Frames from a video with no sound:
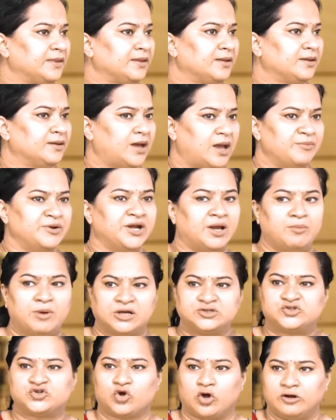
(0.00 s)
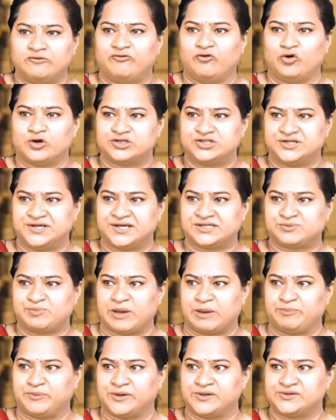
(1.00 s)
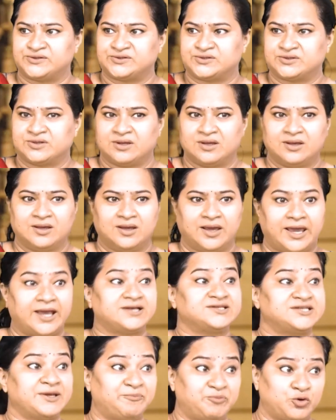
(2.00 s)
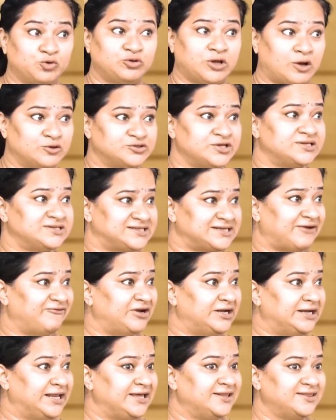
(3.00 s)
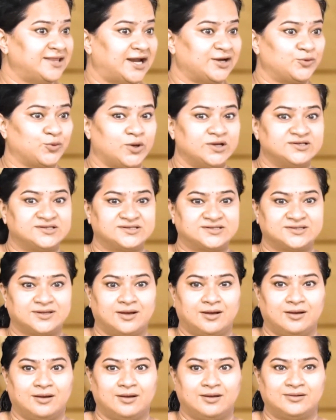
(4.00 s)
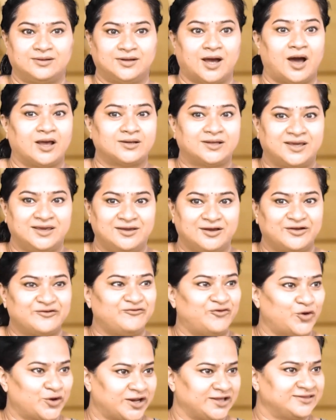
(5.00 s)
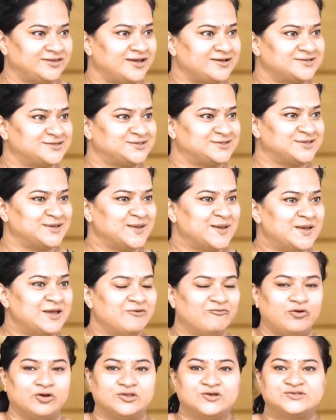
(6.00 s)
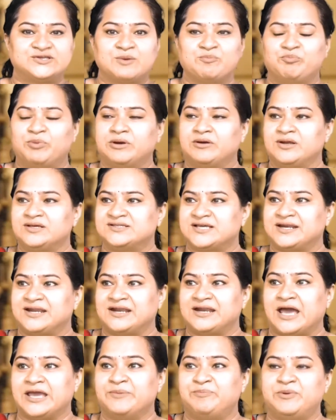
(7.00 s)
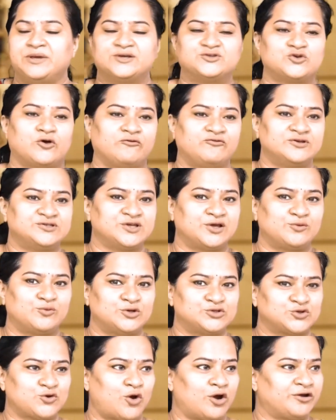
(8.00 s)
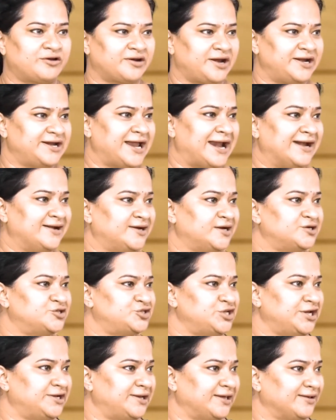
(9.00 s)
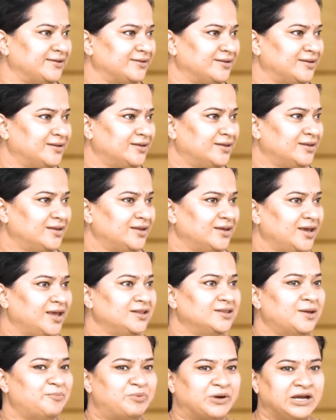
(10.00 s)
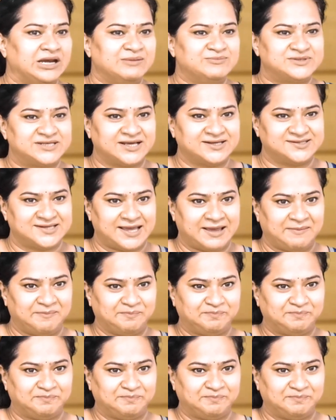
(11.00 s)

I mean, amongst all 4 GS papers, except 2017, that was a dark year for ethics, for the simple reason an IPS officer was caught red-handed cheating in the prelims exam.